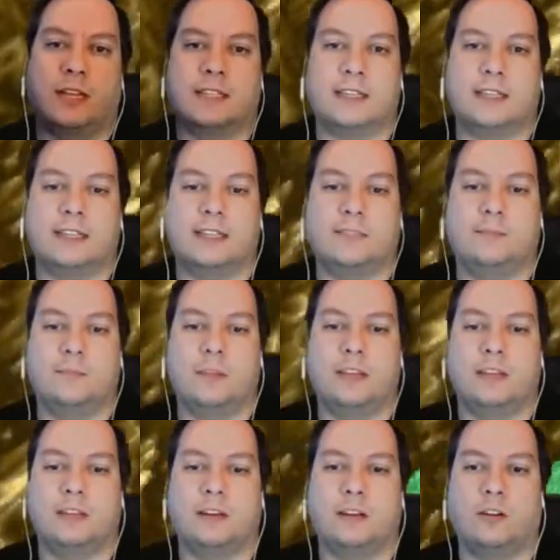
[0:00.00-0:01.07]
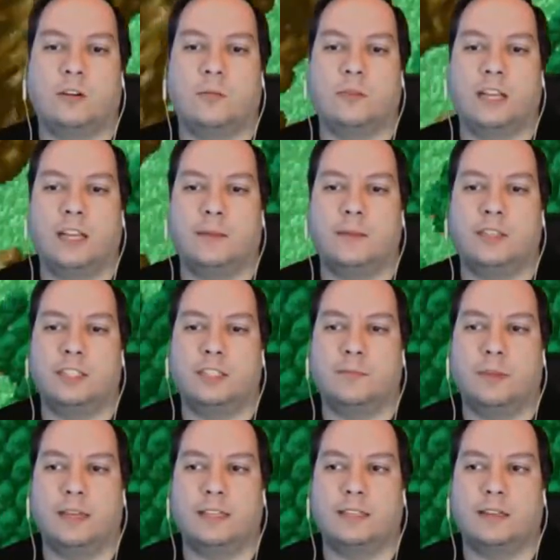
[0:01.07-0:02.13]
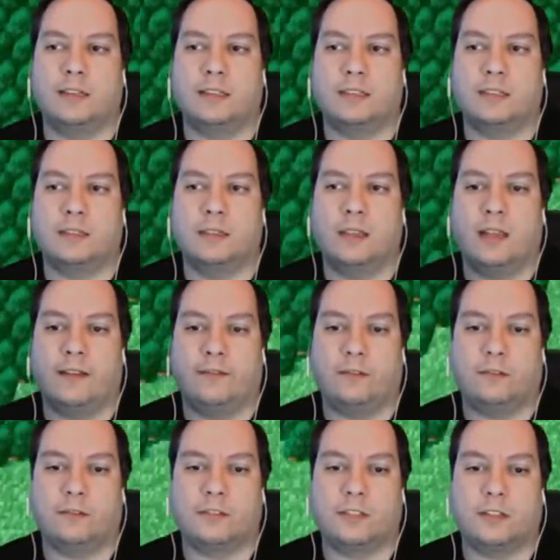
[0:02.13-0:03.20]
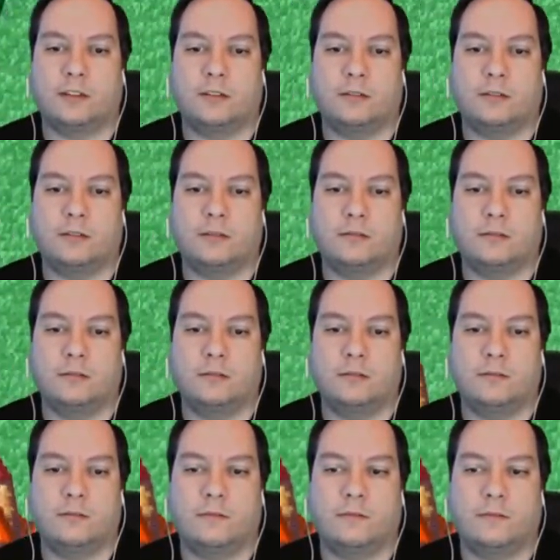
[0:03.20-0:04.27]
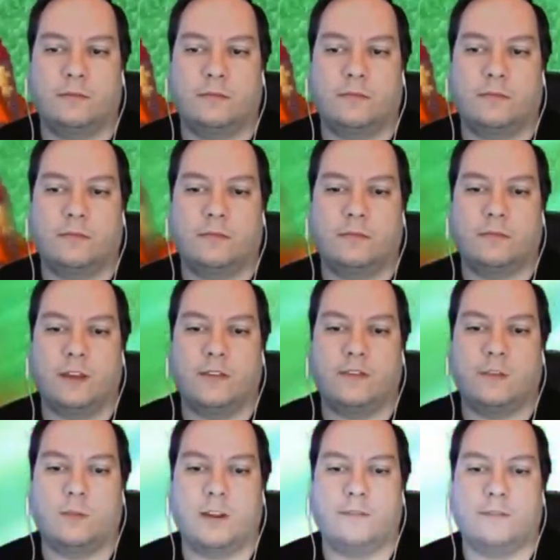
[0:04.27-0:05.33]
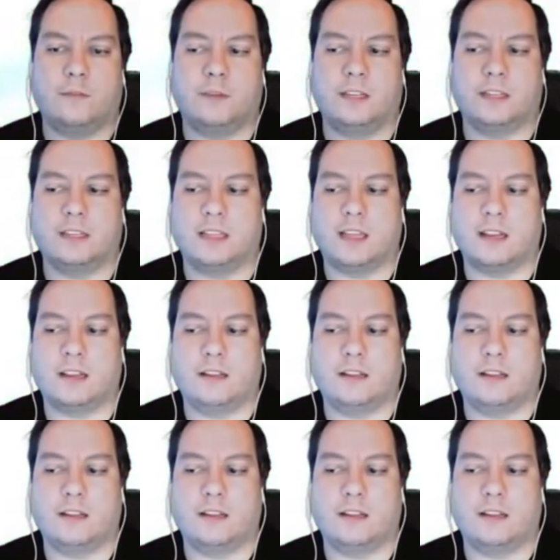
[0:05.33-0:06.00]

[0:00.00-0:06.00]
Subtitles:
I said, his unarmed damage is based on his level, so we have to wait for him to get to that